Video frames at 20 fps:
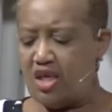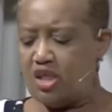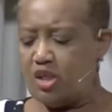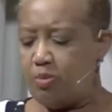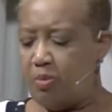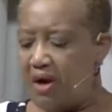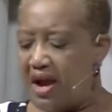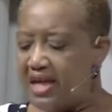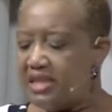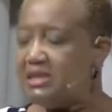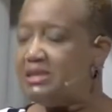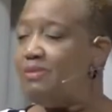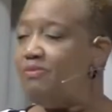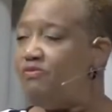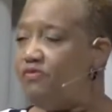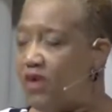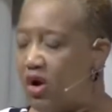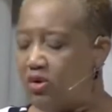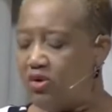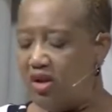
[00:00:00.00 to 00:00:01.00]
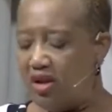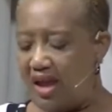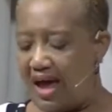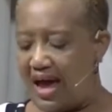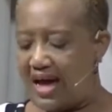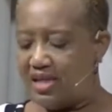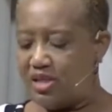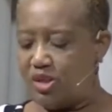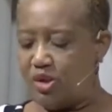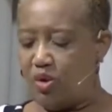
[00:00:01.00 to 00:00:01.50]
spread some
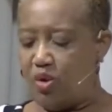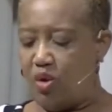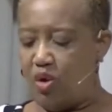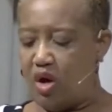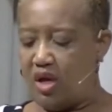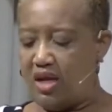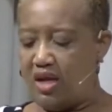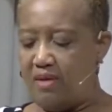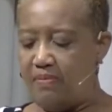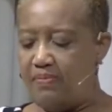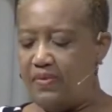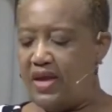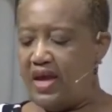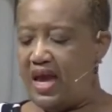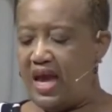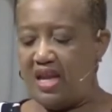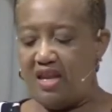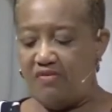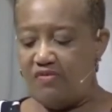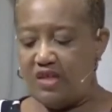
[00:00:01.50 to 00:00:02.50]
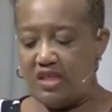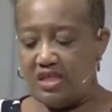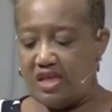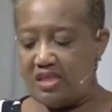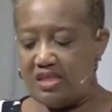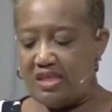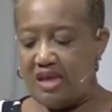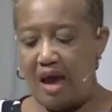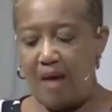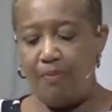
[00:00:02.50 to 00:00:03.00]
fertilizer on it, and if it
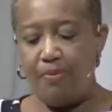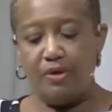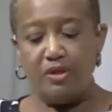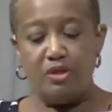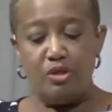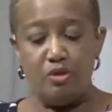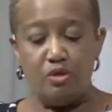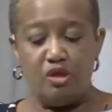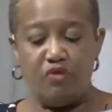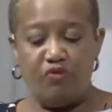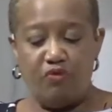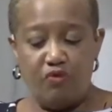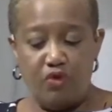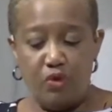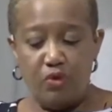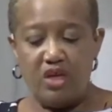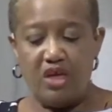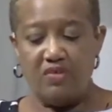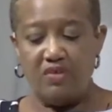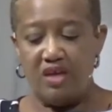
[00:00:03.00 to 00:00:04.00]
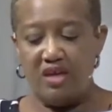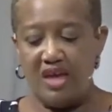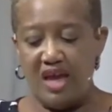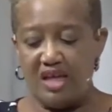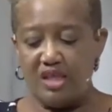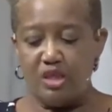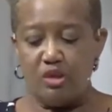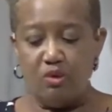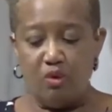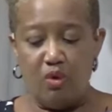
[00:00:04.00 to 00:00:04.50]
does not produce fruit in the
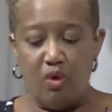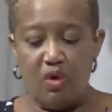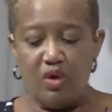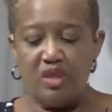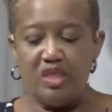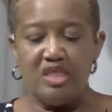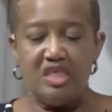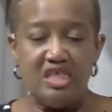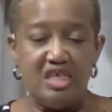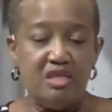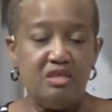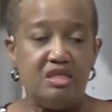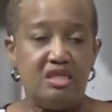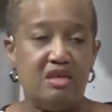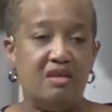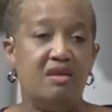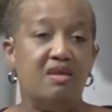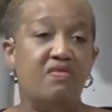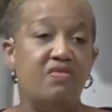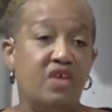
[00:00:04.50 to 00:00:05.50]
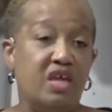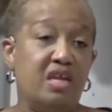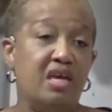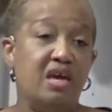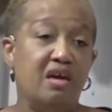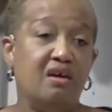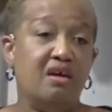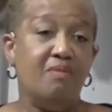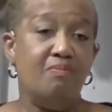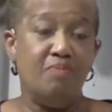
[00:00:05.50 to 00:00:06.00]
next growing season, then
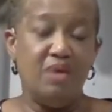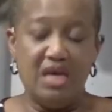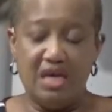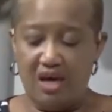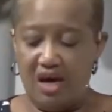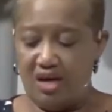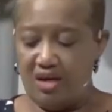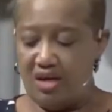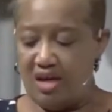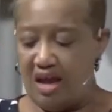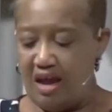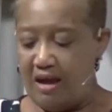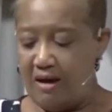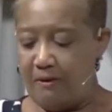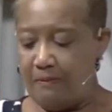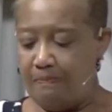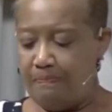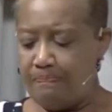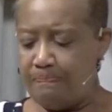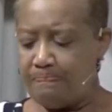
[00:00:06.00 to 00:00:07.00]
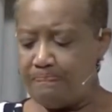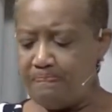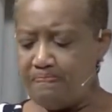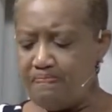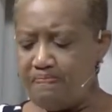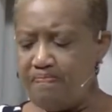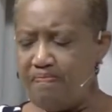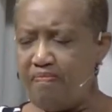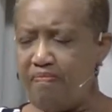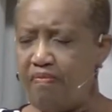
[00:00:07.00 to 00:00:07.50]
it can be cut down.
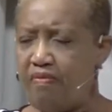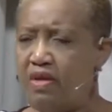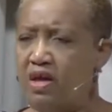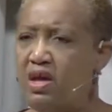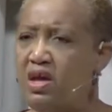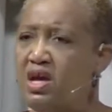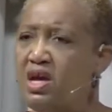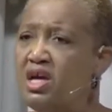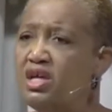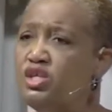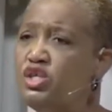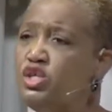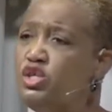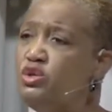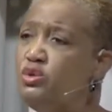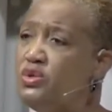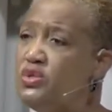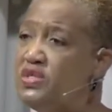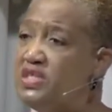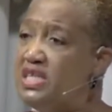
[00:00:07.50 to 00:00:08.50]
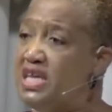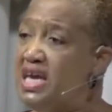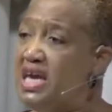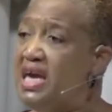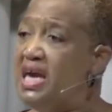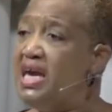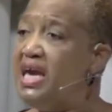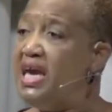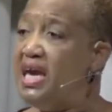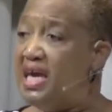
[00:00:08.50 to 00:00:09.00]
Do you
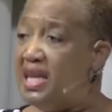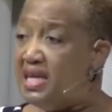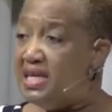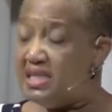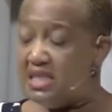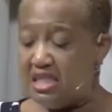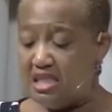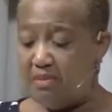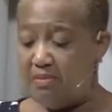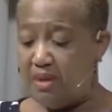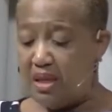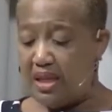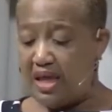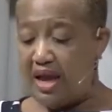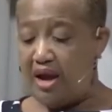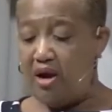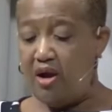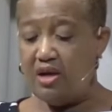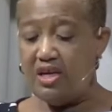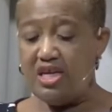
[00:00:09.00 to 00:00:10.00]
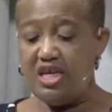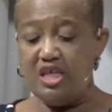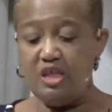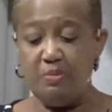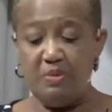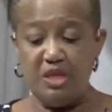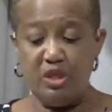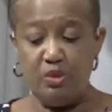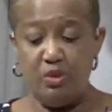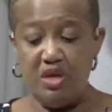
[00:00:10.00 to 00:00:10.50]
see any similarities
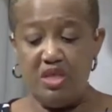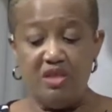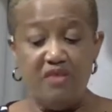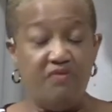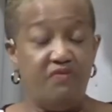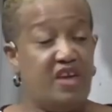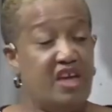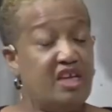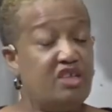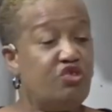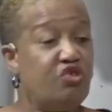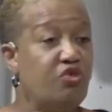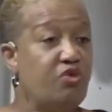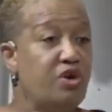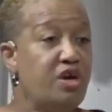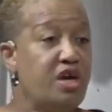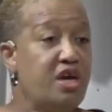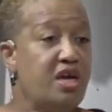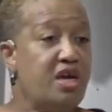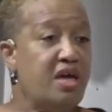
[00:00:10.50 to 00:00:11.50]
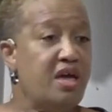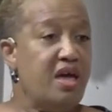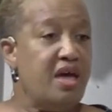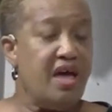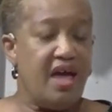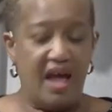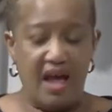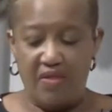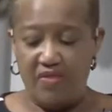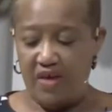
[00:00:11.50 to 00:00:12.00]
between the fig tree
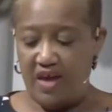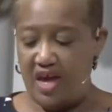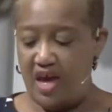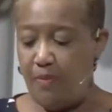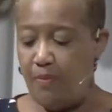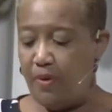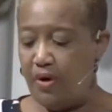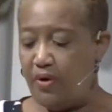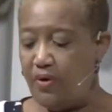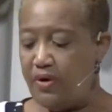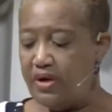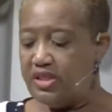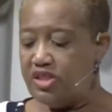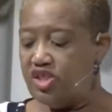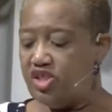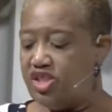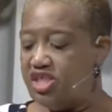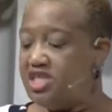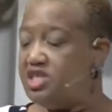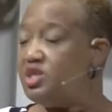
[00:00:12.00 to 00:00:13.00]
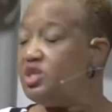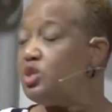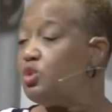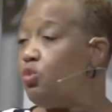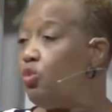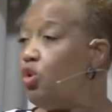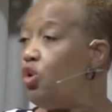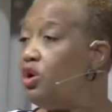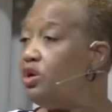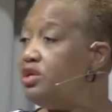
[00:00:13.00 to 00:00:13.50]
and the hypocrites Jesus
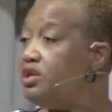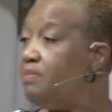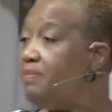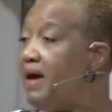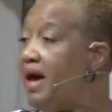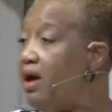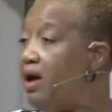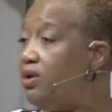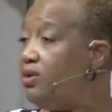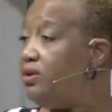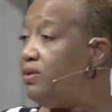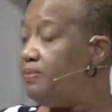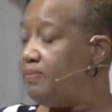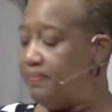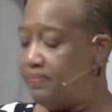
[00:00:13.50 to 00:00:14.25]
warned about?